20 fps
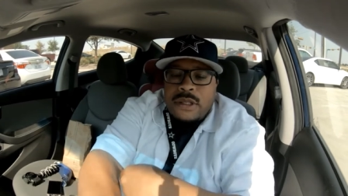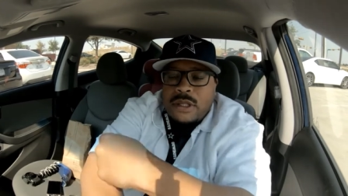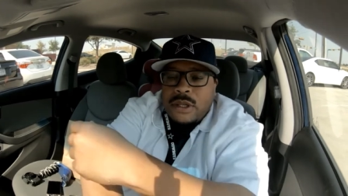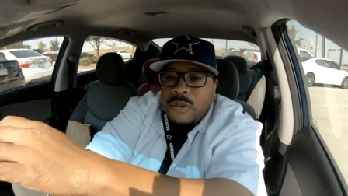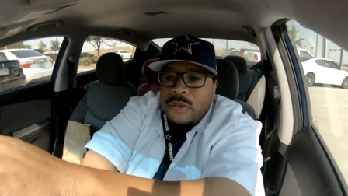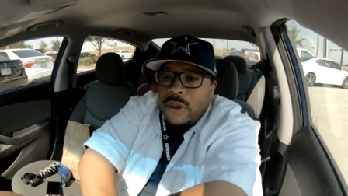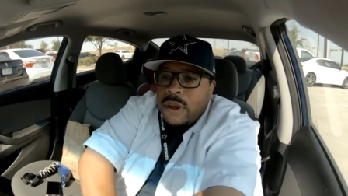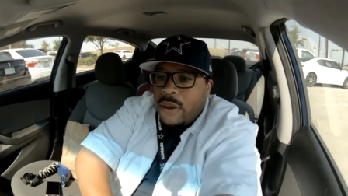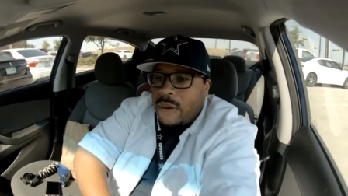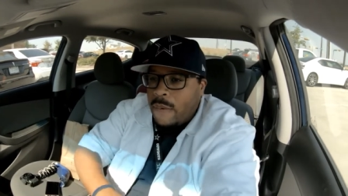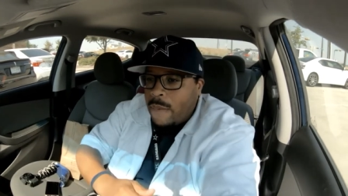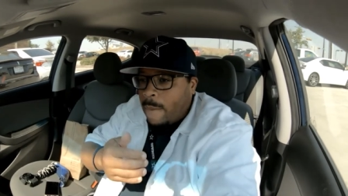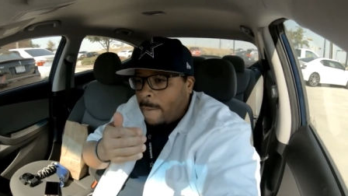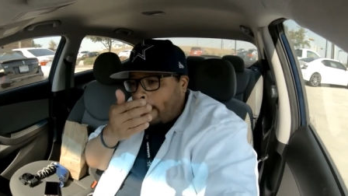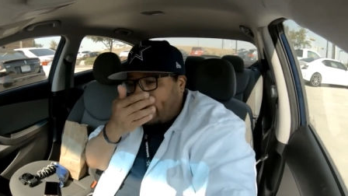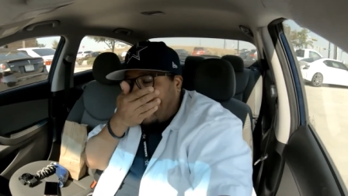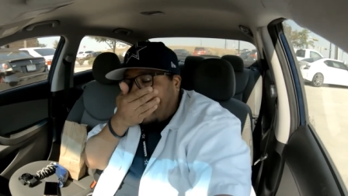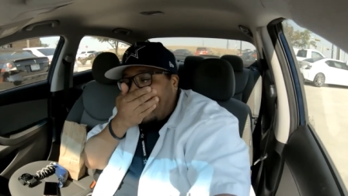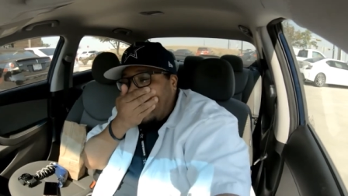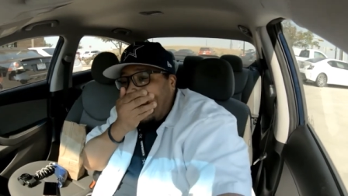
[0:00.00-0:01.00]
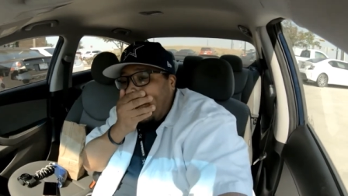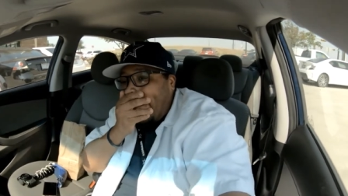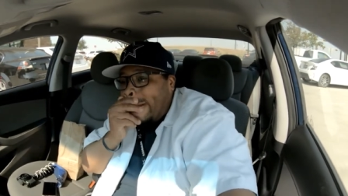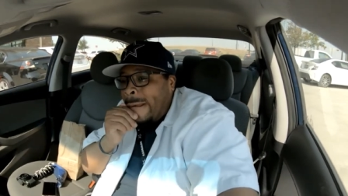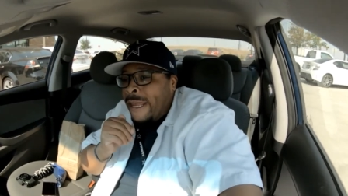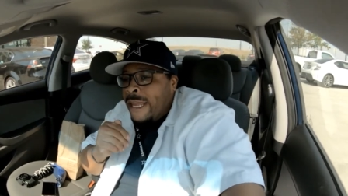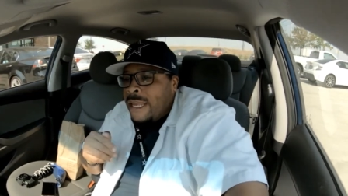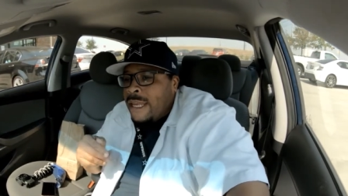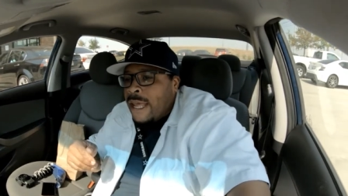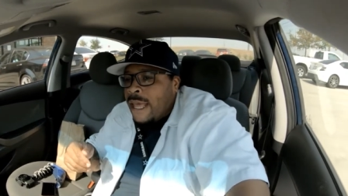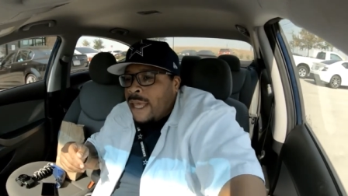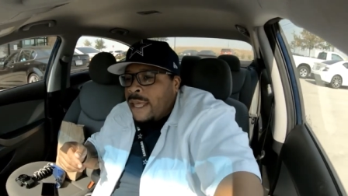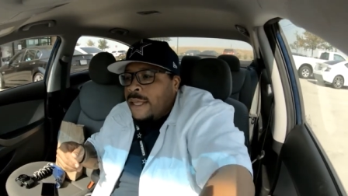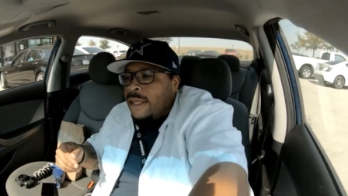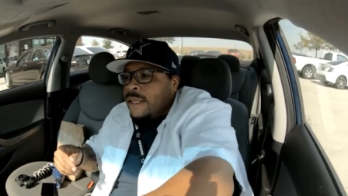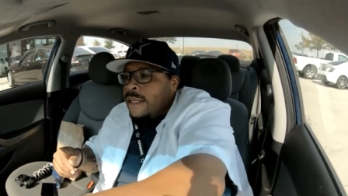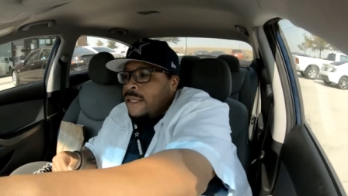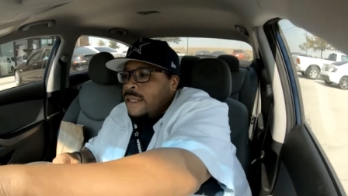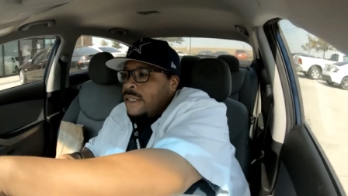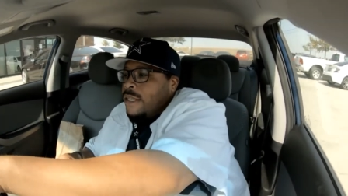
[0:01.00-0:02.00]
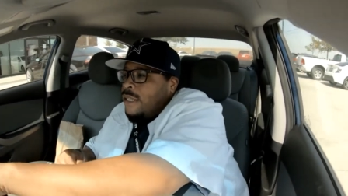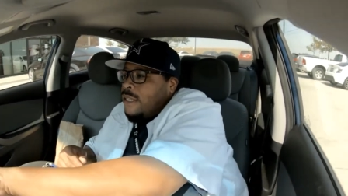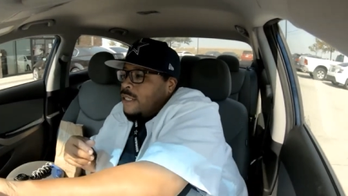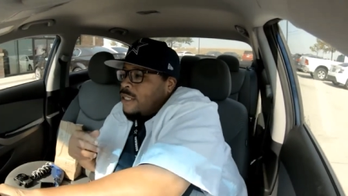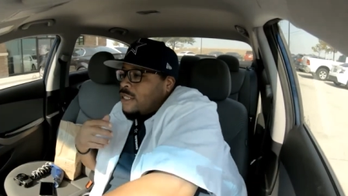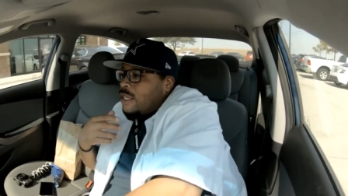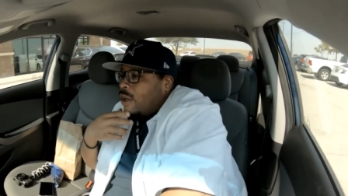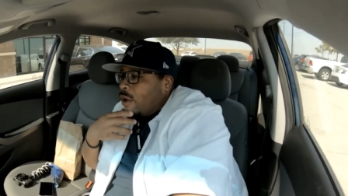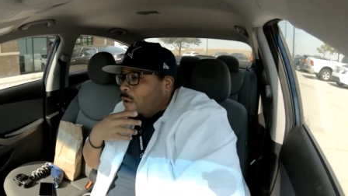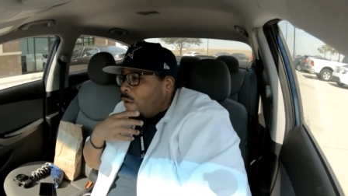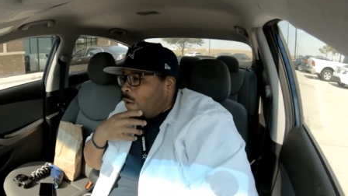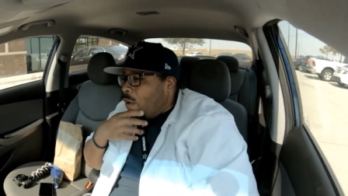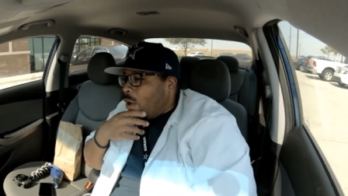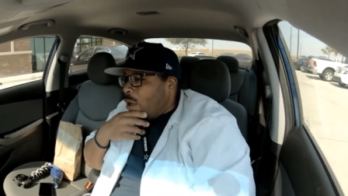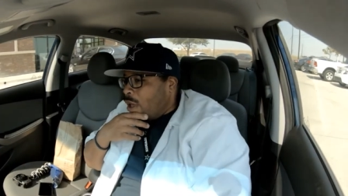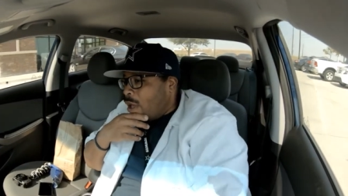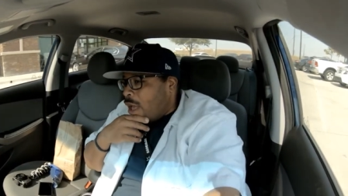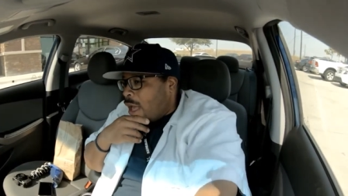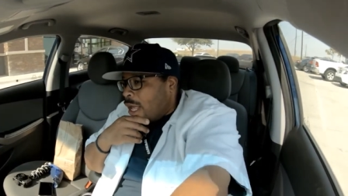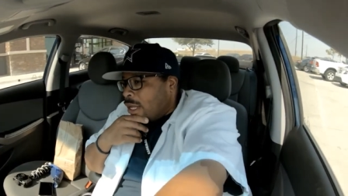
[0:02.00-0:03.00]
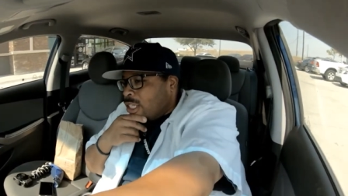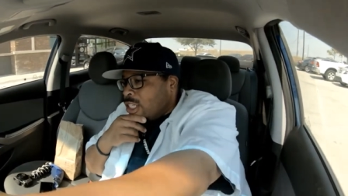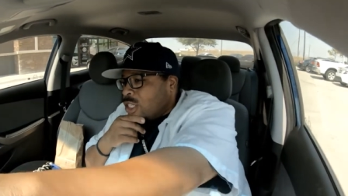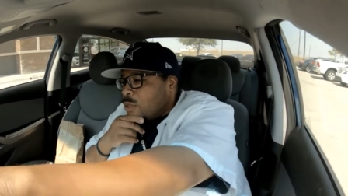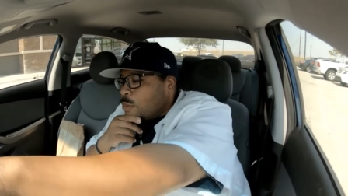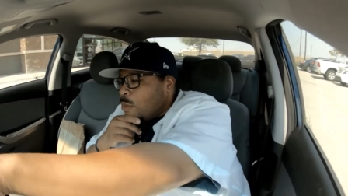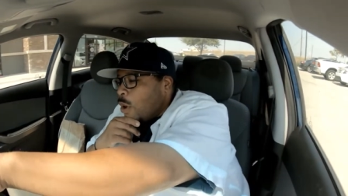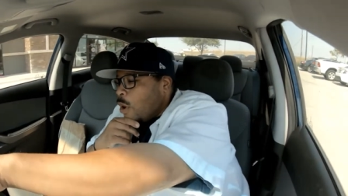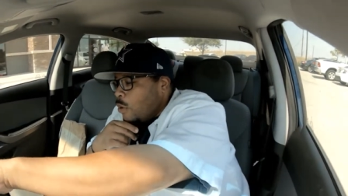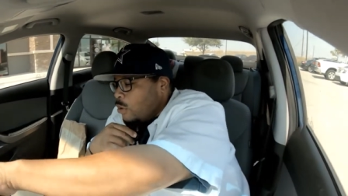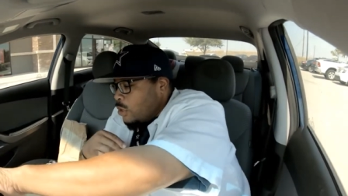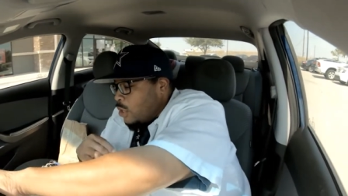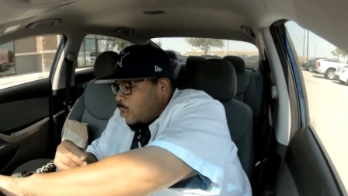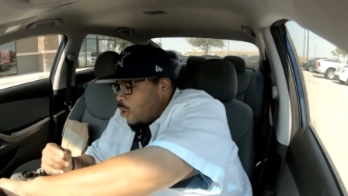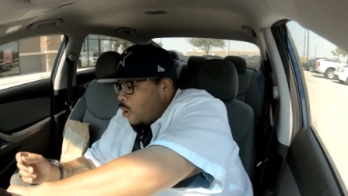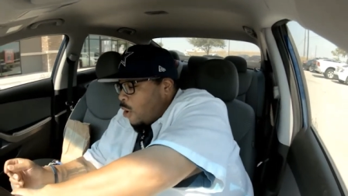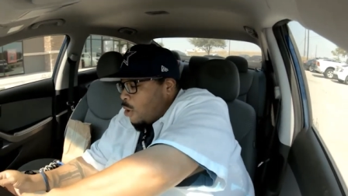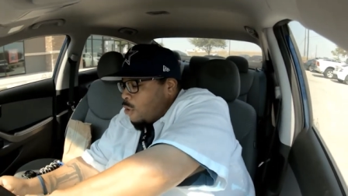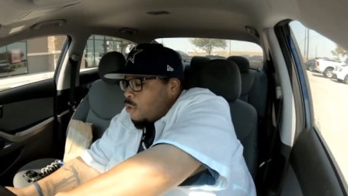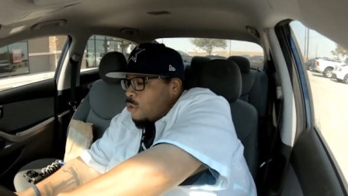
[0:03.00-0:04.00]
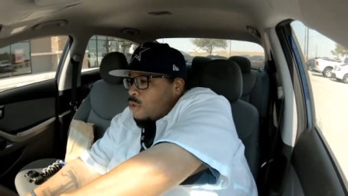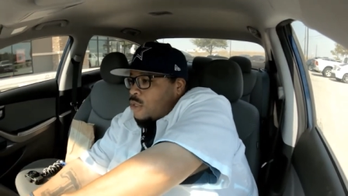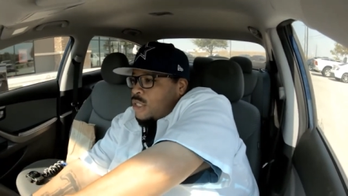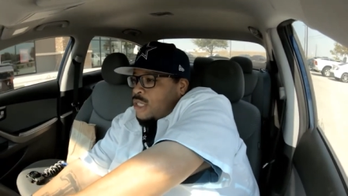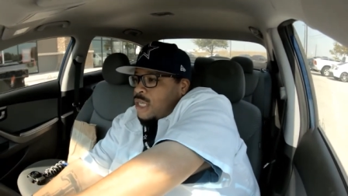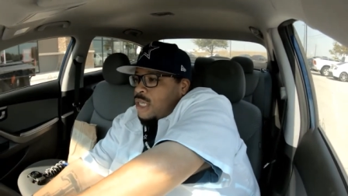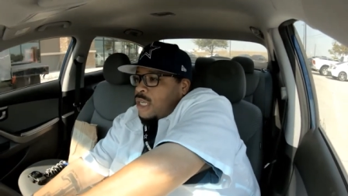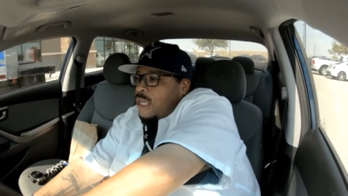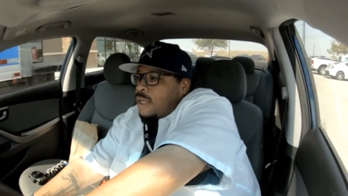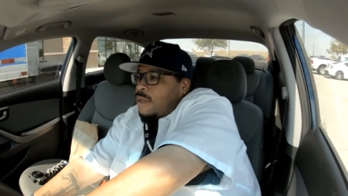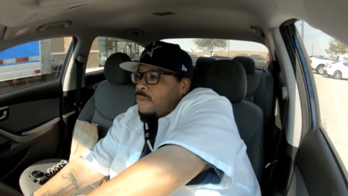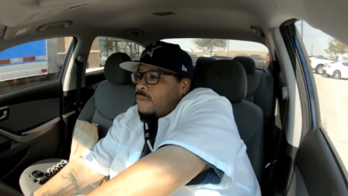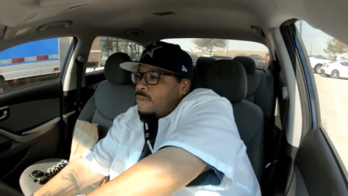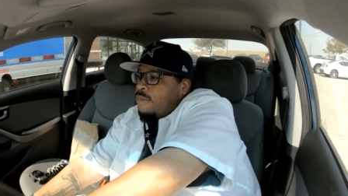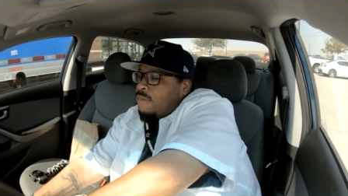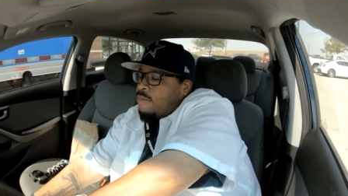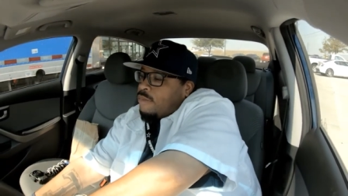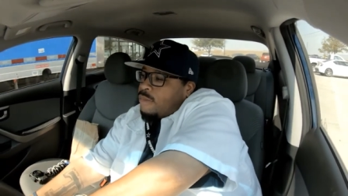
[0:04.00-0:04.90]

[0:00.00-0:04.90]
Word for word: to where I'm going to eat at. So I just broke the cardinal sin.